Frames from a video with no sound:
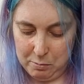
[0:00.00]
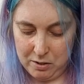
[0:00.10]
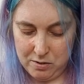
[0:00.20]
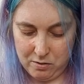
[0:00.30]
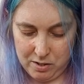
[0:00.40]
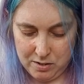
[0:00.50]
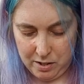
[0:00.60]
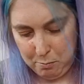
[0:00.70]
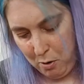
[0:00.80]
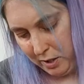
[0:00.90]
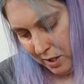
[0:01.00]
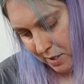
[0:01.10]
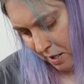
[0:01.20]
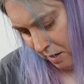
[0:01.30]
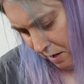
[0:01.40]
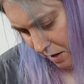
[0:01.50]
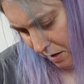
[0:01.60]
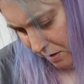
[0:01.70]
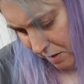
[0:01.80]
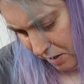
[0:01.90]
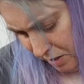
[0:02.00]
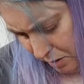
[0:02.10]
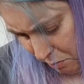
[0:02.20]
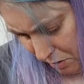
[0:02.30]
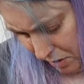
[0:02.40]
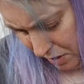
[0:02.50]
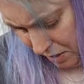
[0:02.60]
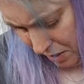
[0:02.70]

because it's got inside pockets. So this one,